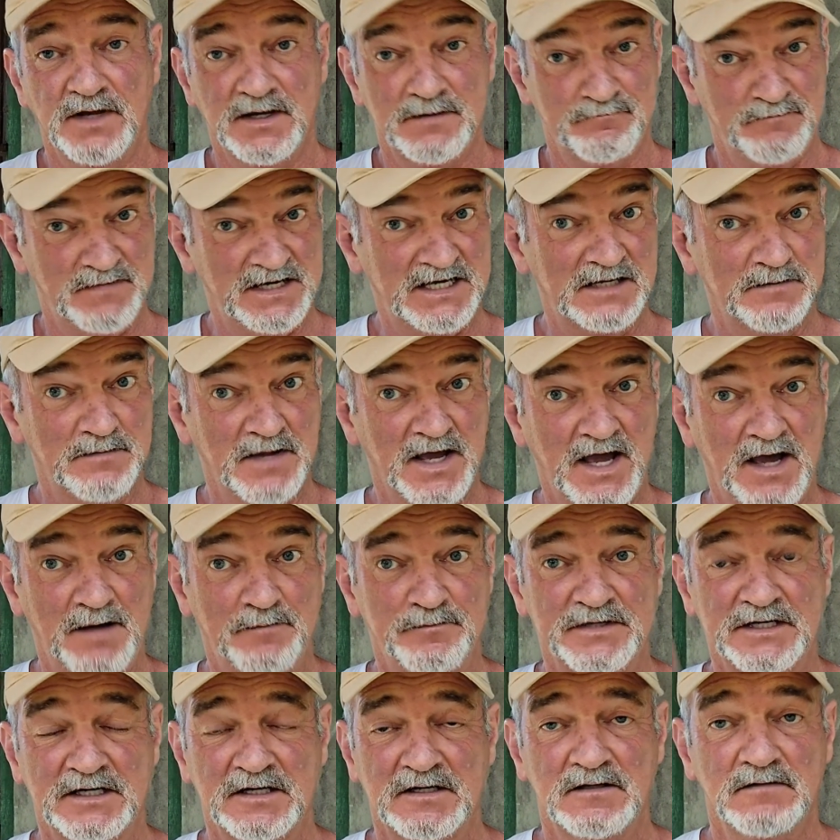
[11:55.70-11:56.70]
it made him
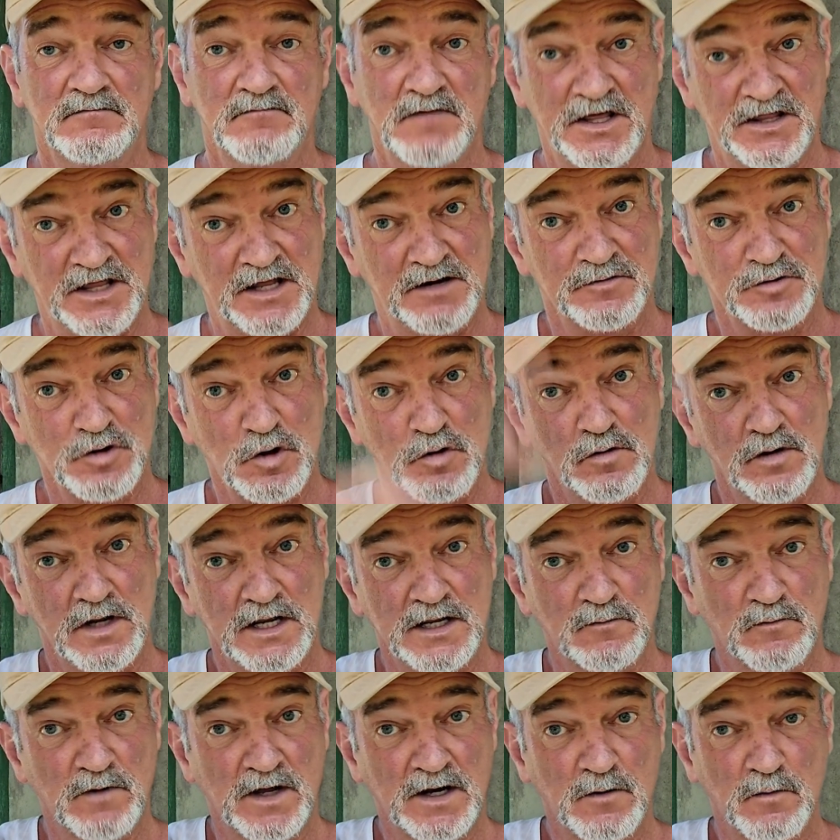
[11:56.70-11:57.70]
happy, and then
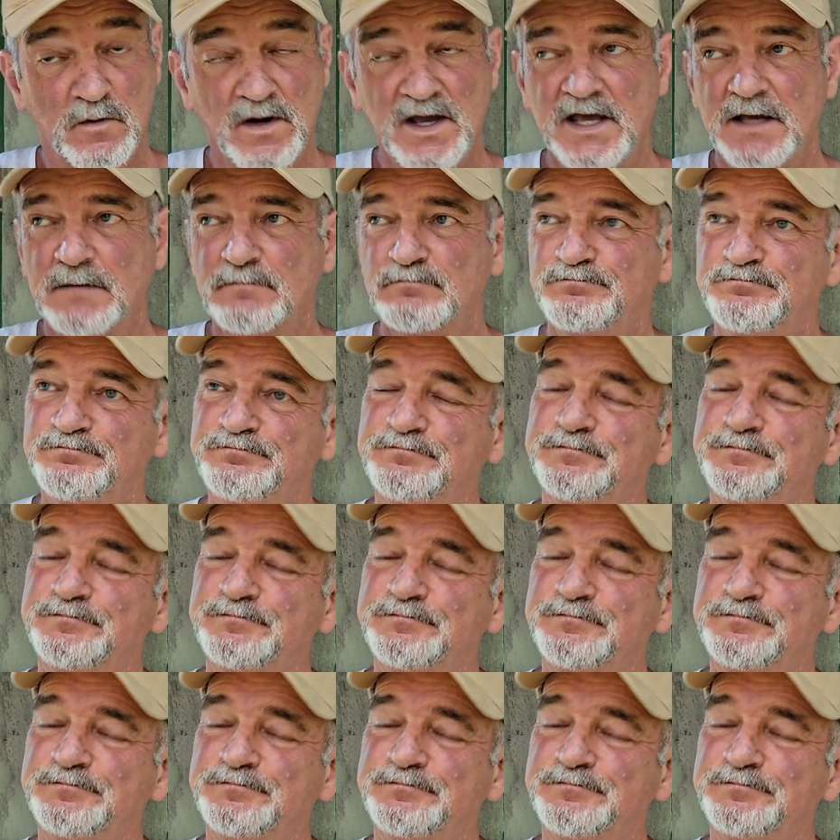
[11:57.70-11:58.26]
it went away.